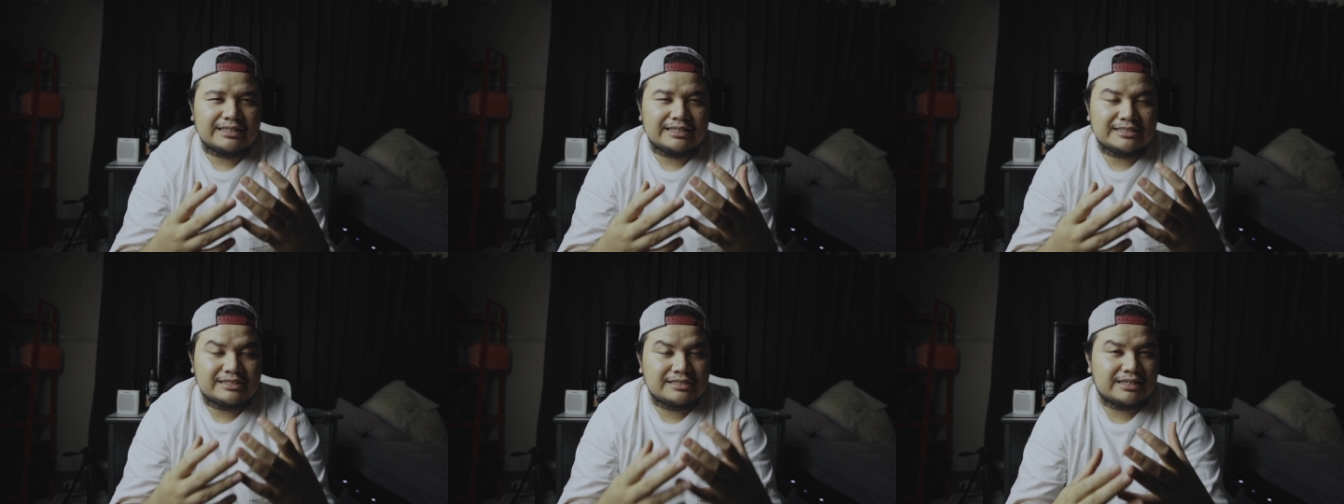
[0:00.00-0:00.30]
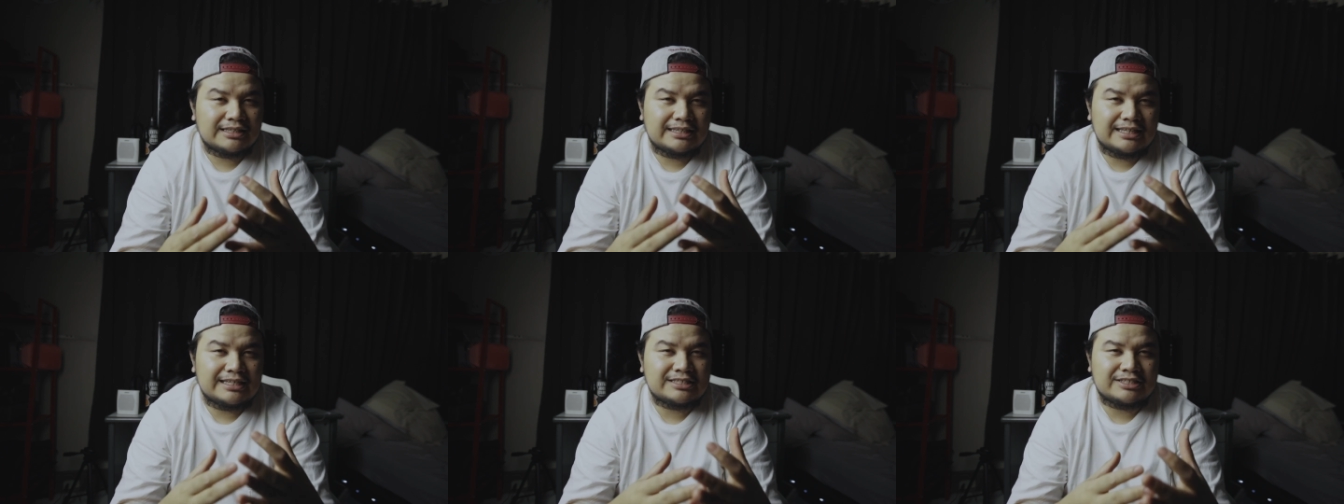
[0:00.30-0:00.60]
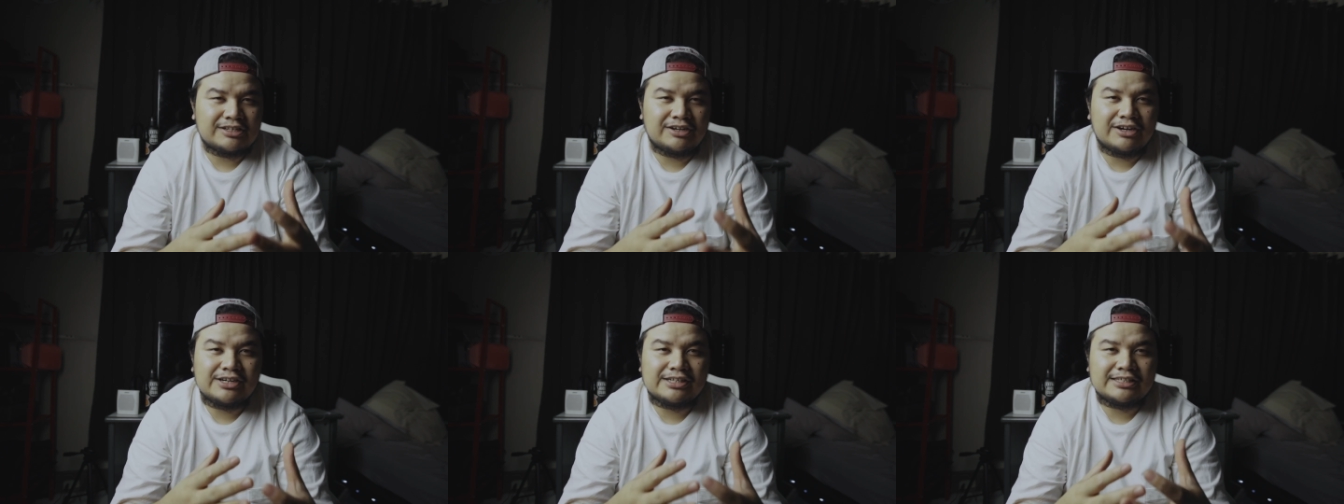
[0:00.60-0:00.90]
it's not
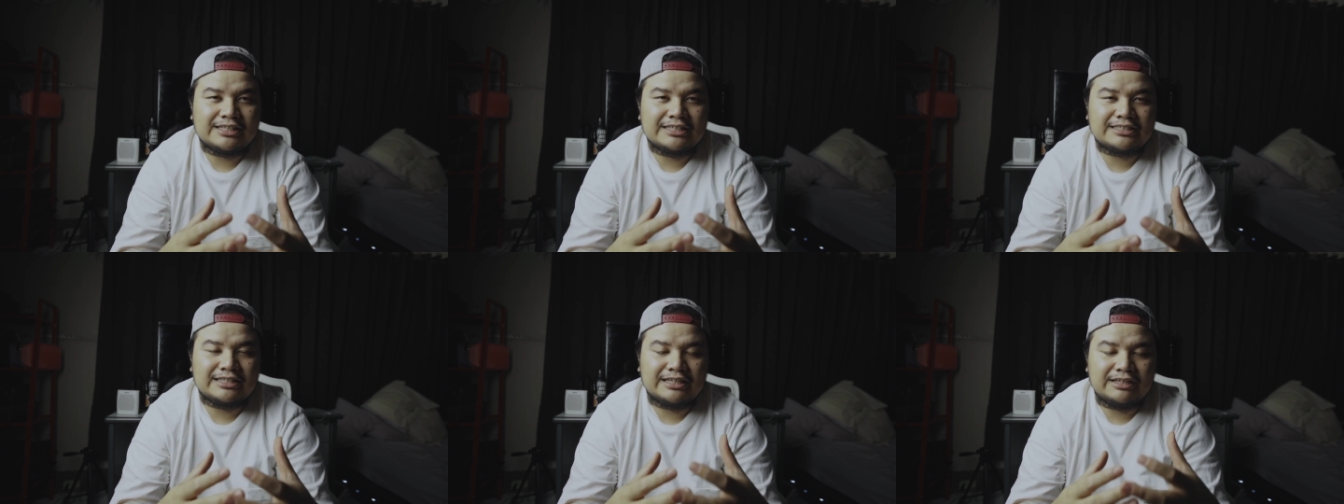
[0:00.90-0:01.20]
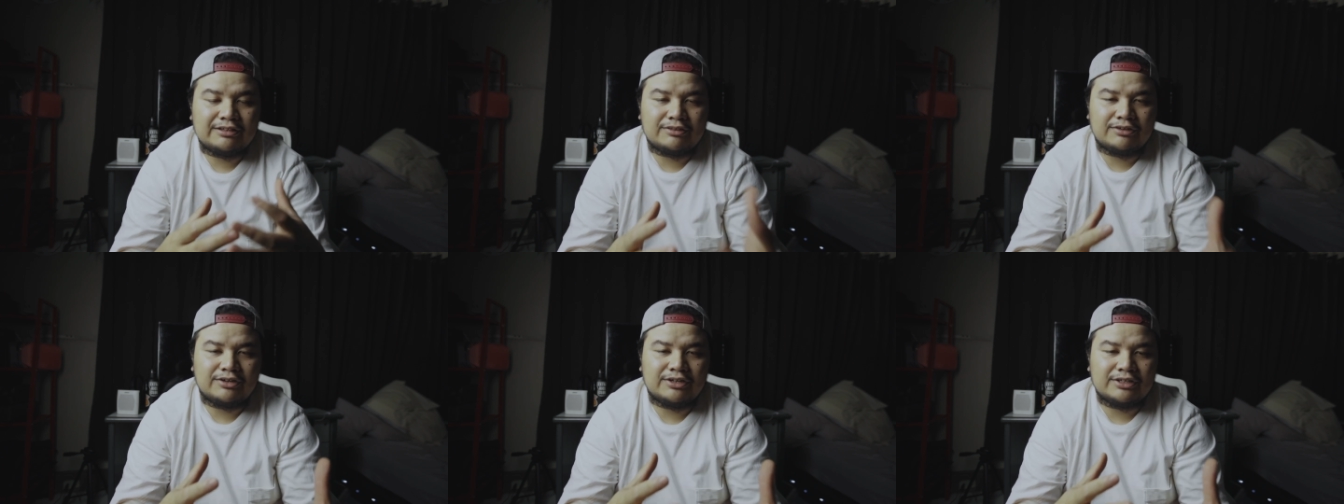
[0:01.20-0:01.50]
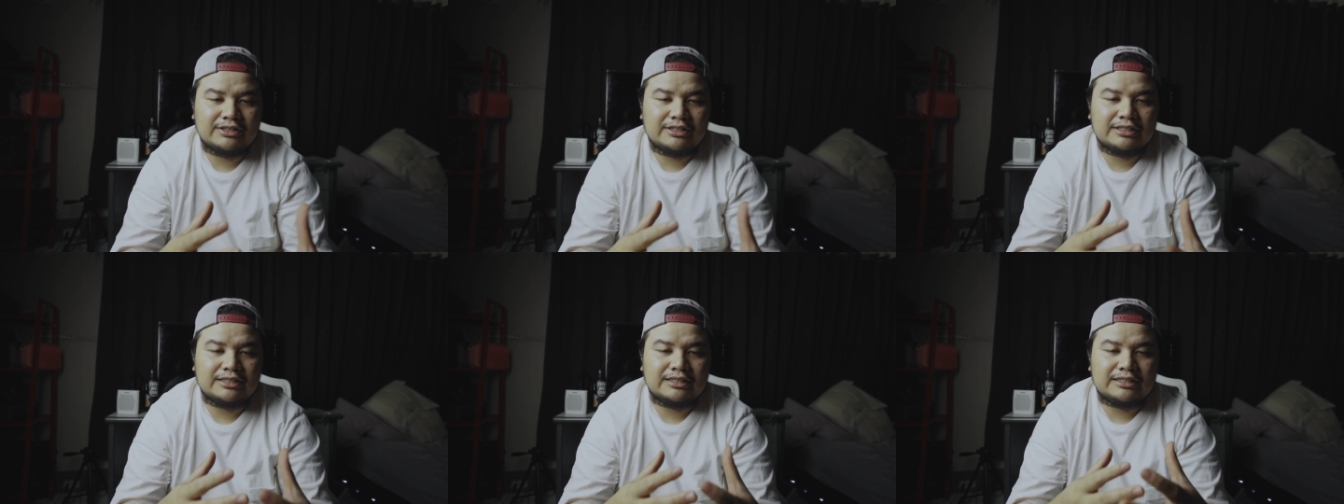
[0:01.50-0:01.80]
as hard as I thought.